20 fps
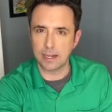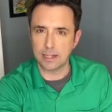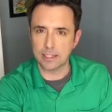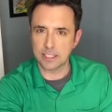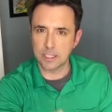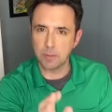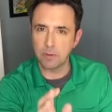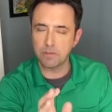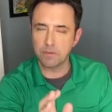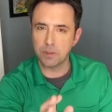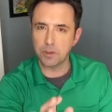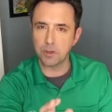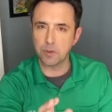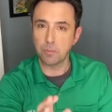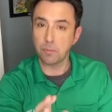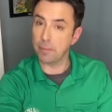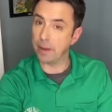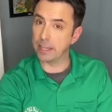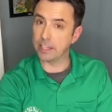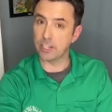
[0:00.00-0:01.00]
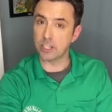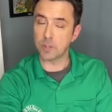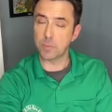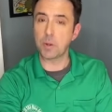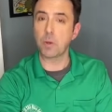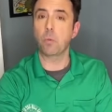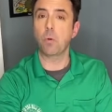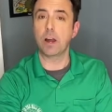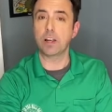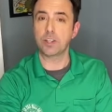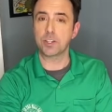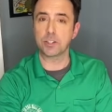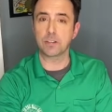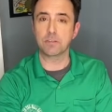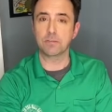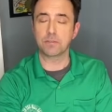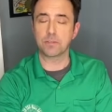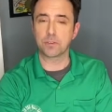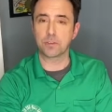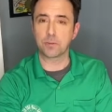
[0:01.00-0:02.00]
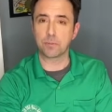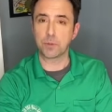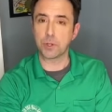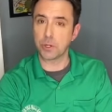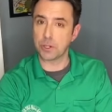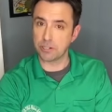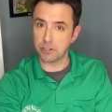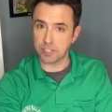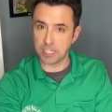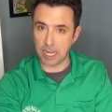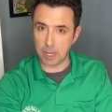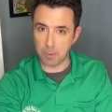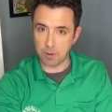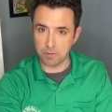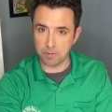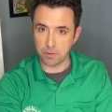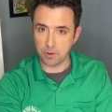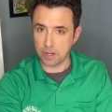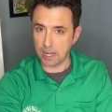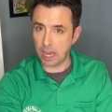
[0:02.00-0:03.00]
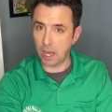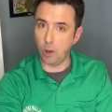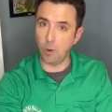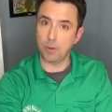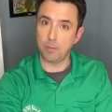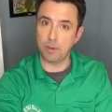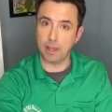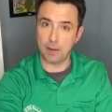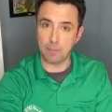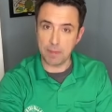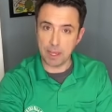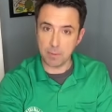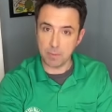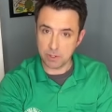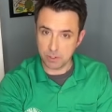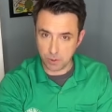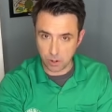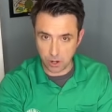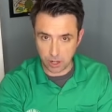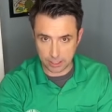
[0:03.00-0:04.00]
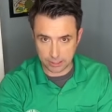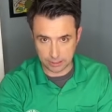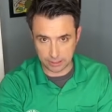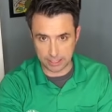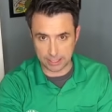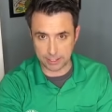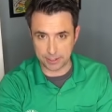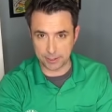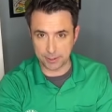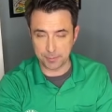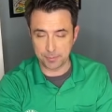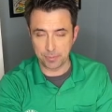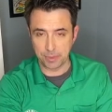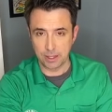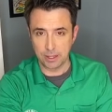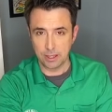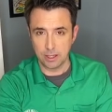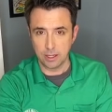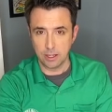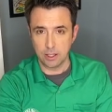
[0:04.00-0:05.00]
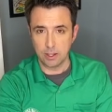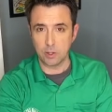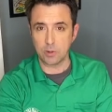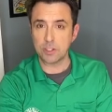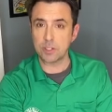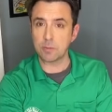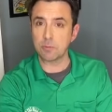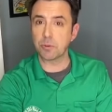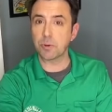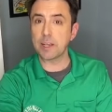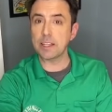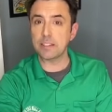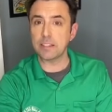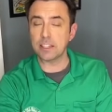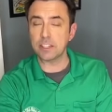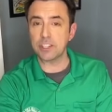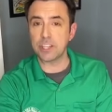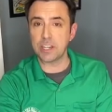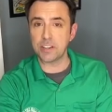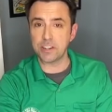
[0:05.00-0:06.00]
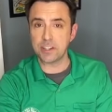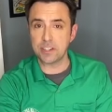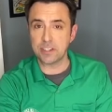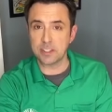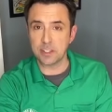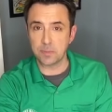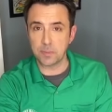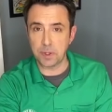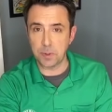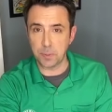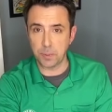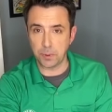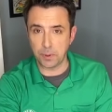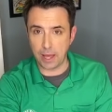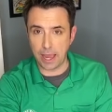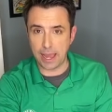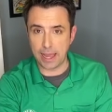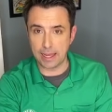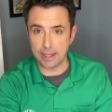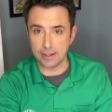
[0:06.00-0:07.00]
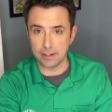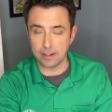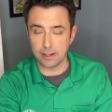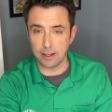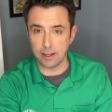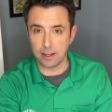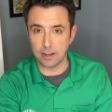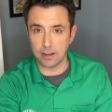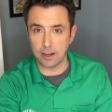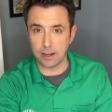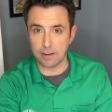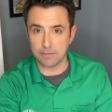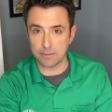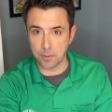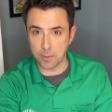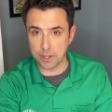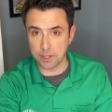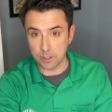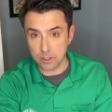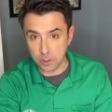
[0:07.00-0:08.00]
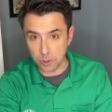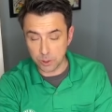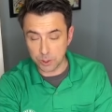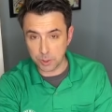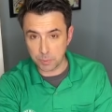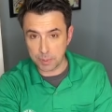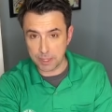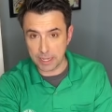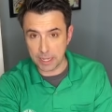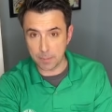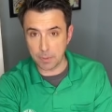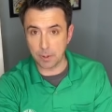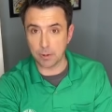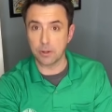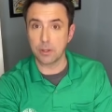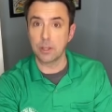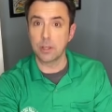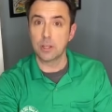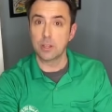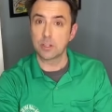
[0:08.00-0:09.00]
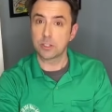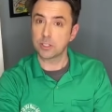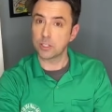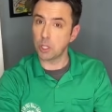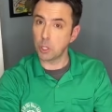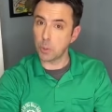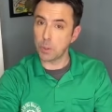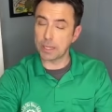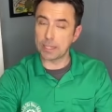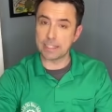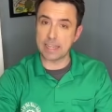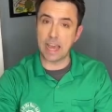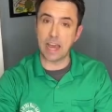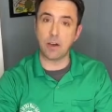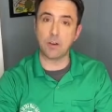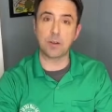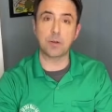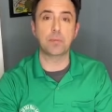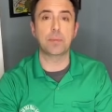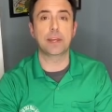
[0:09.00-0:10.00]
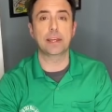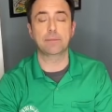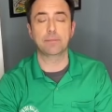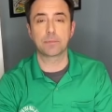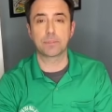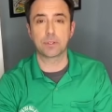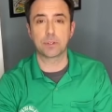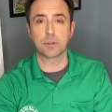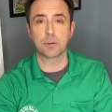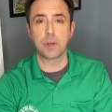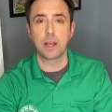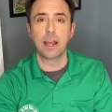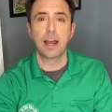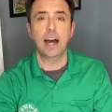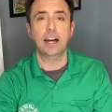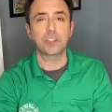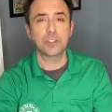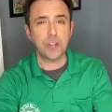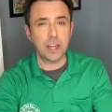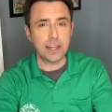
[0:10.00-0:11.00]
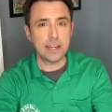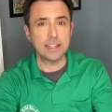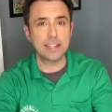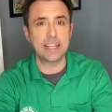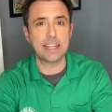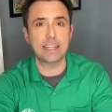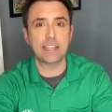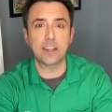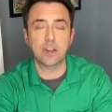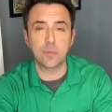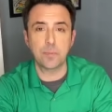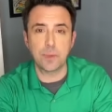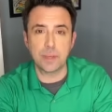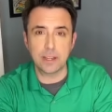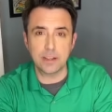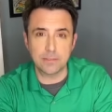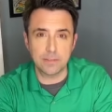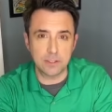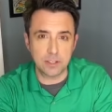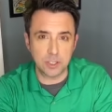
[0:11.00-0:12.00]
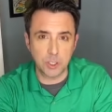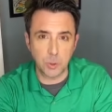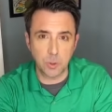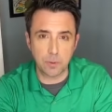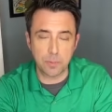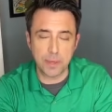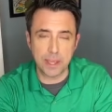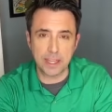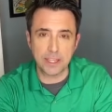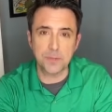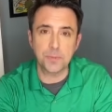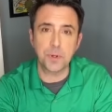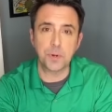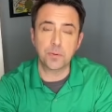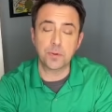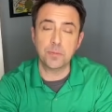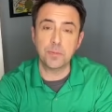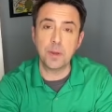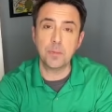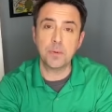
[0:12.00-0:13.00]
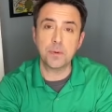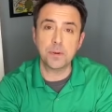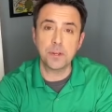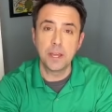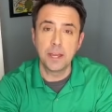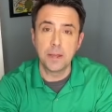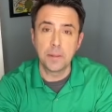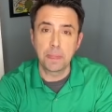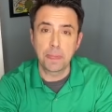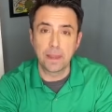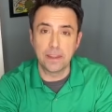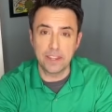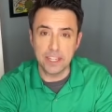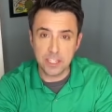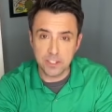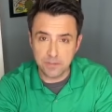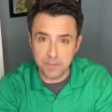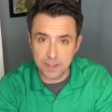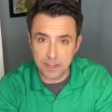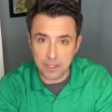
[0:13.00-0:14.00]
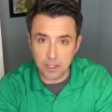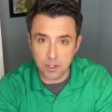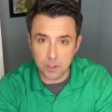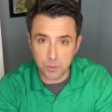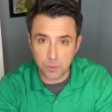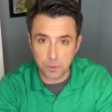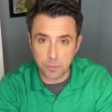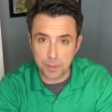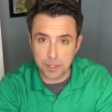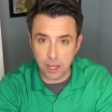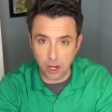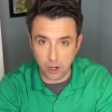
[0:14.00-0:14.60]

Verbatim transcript: some of you might just be watching for pure entertainment for now and, and maybe drawing later. There's some great suggestions that people had uh, for me on social media about slowing down a bit. So I'll try to take it at a bit of a slower pace, but remember, these videos will be